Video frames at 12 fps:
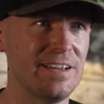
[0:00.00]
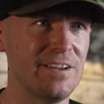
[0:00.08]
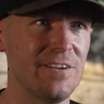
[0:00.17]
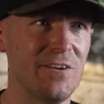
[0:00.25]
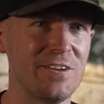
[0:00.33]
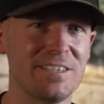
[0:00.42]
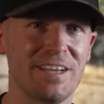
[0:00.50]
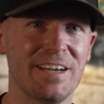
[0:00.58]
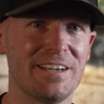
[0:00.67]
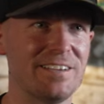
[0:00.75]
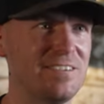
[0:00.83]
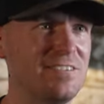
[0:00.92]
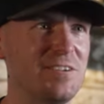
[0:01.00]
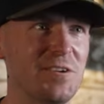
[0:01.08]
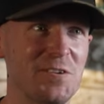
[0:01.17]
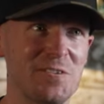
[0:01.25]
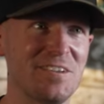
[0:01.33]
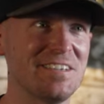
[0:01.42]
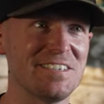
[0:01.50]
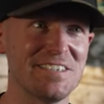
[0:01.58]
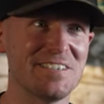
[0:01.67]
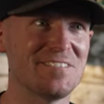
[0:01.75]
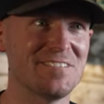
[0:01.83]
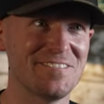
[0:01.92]
you know, it's like, dude, this
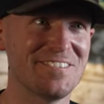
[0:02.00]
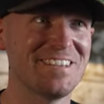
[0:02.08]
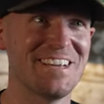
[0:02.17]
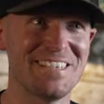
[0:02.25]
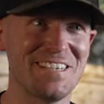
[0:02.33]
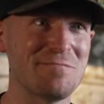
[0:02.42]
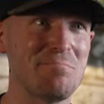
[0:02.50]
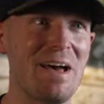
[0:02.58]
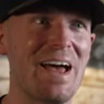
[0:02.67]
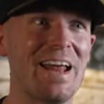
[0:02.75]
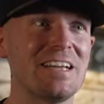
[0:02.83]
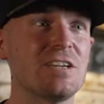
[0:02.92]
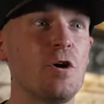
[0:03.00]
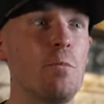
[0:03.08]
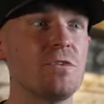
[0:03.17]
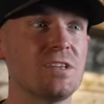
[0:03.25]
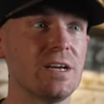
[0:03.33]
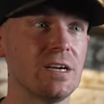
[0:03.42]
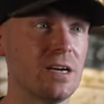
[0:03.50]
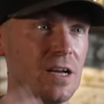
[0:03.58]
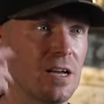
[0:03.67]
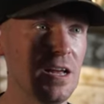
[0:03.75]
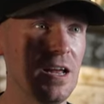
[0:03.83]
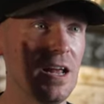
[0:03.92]
is badass. It's almost like a
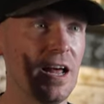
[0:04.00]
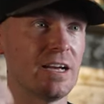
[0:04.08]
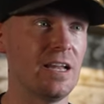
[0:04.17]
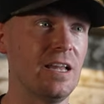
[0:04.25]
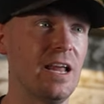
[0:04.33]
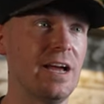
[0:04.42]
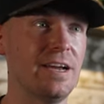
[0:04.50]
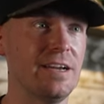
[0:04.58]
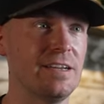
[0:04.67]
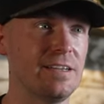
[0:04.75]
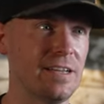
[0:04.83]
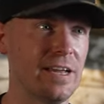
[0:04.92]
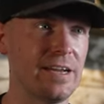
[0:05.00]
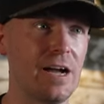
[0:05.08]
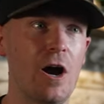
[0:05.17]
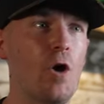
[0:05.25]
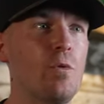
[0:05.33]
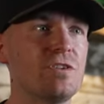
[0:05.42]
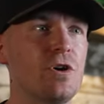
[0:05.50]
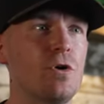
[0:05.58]
light. Like I was